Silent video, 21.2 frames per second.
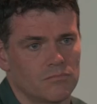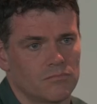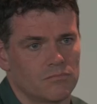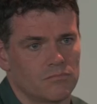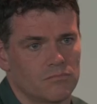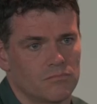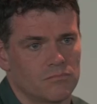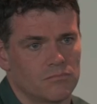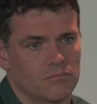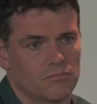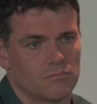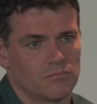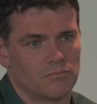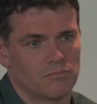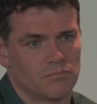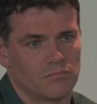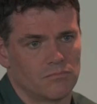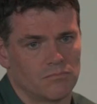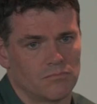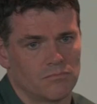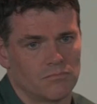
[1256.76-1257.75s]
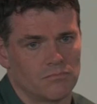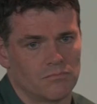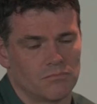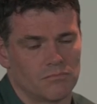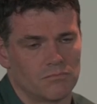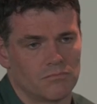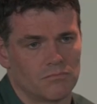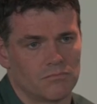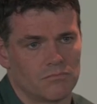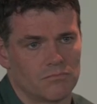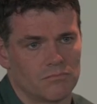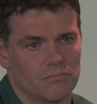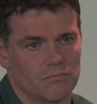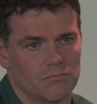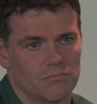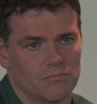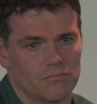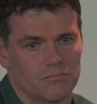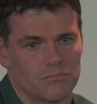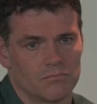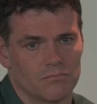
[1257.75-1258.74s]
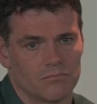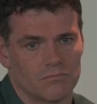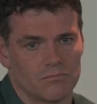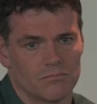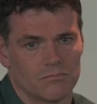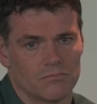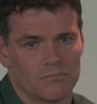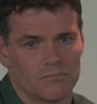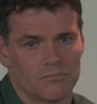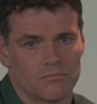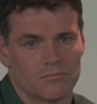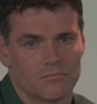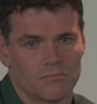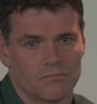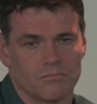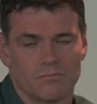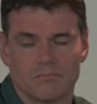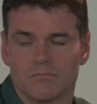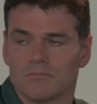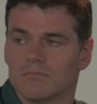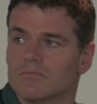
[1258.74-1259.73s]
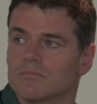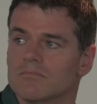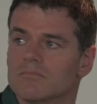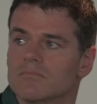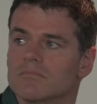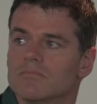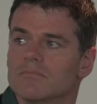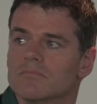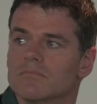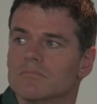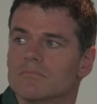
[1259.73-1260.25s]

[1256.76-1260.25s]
This person isn't speaking.